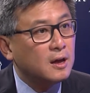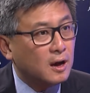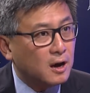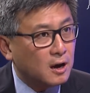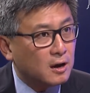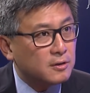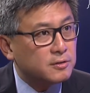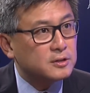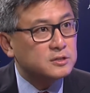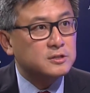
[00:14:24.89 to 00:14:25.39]

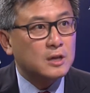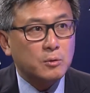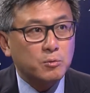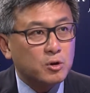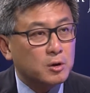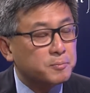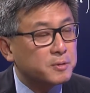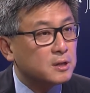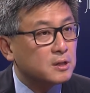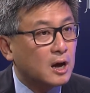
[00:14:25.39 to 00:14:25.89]
The state
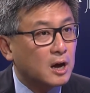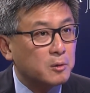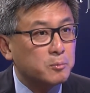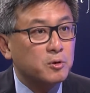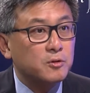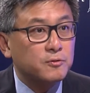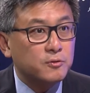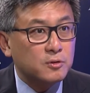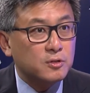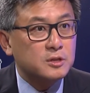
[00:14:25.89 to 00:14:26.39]
wouldn't be
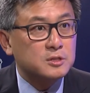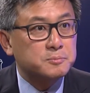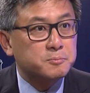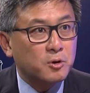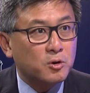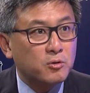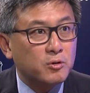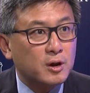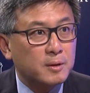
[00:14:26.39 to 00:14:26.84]
liable for this program.